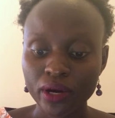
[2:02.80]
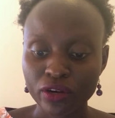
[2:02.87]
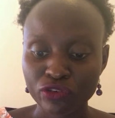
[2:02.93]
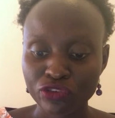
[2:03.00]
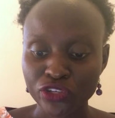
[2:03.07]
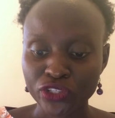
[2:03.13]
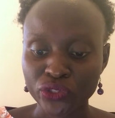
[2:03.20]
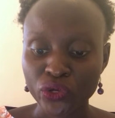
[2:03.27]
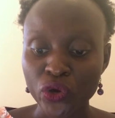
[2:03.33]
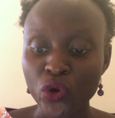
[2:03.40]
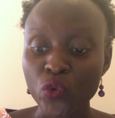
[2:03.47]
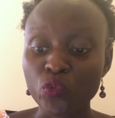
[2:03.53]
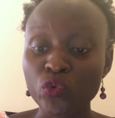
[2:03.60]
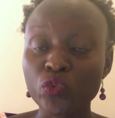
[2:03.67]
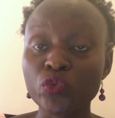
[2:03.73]
countries,
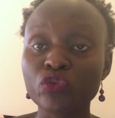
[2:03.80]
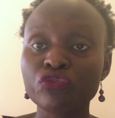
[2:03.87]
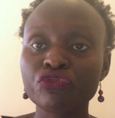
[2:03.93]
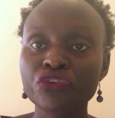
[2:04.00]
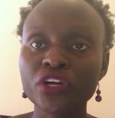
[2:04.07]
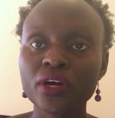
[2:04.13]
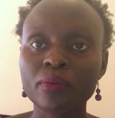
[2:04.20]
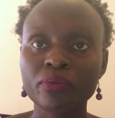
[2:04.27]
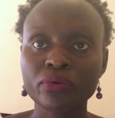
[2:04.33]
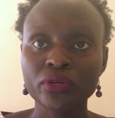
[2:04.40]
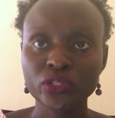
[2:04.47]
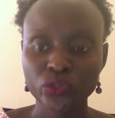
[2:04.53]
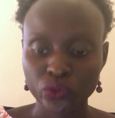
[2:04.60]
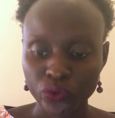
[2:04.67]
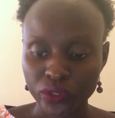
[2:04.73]
we will free up
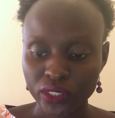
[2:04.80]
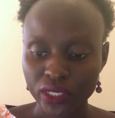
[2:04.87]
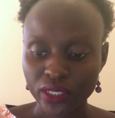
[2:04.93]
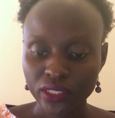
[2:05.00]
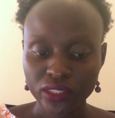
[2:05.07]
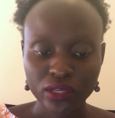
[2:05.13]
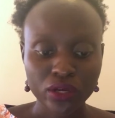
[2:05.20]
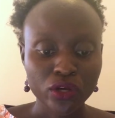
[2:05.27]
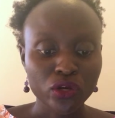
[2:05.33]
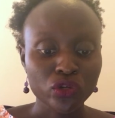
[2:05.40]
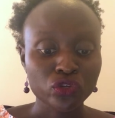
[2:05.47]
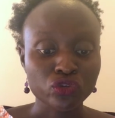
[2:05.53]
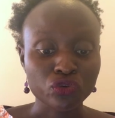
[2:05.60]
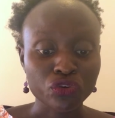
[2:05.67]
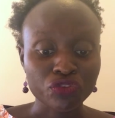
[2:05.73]
resources
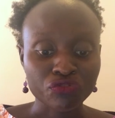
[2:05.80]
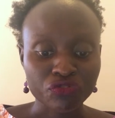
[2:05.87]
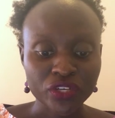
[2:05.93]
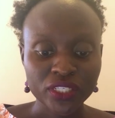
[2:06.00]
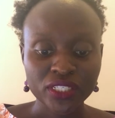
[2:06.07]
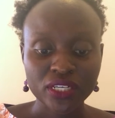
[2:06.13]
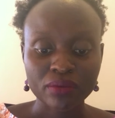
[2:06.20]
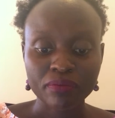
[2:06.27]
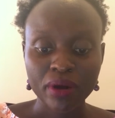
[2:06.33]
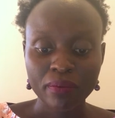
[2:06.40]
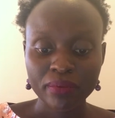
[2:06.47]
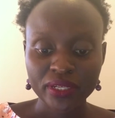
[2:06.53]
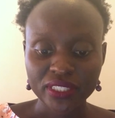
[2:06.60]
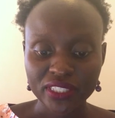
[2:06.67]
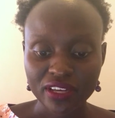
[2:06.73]
to invest in
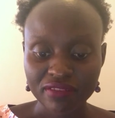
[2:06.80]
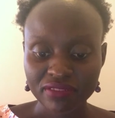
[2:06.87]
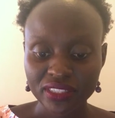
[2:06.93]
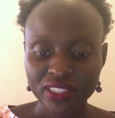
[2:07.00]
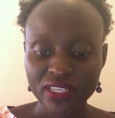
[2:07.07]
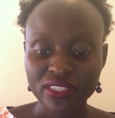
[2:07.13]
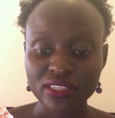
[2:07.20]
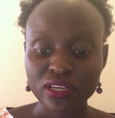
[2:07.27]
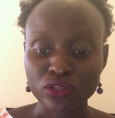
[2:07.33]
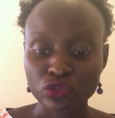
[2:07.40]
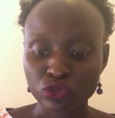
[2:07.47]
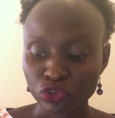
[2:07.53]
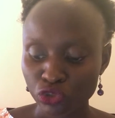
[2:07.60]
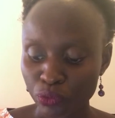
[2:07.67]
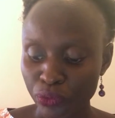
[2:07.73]
public services and
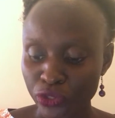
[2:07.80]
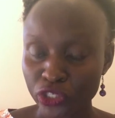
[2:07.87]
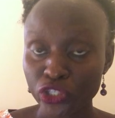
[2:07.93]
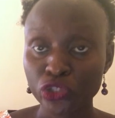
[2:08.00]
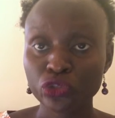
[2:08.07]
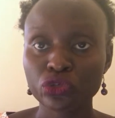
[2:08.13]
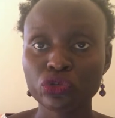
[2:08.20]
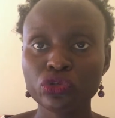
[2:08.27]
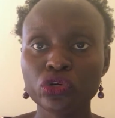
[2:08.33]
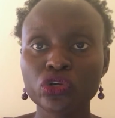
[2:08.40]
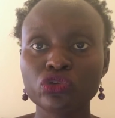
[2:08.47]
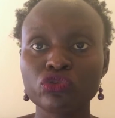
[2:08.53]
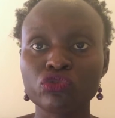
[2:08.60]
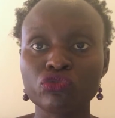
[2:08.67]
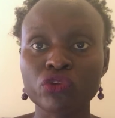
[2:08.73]
social
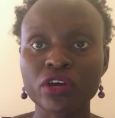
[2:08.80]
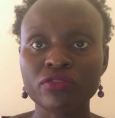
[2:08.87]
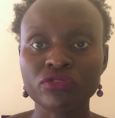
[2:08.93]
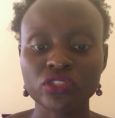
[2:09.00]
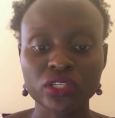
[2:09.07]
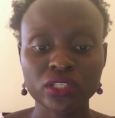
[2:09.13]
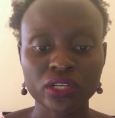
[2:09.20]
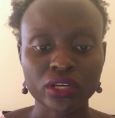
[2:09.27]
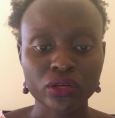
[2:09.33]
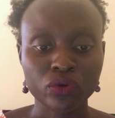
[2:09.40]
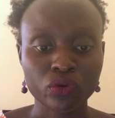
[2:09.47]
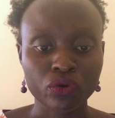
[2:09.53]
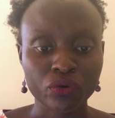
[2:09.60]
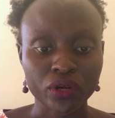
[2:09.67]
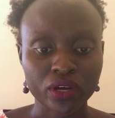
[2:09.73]
protection to drive gender
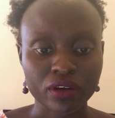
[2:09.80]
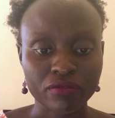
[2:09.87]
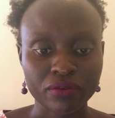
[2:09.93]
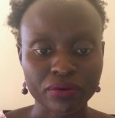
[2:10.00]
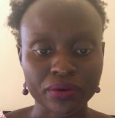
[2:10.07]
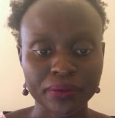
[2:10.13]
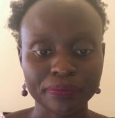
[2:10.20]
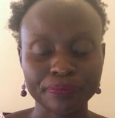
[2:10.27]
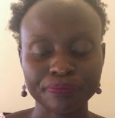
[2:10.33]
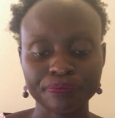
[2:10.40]
equal recovery.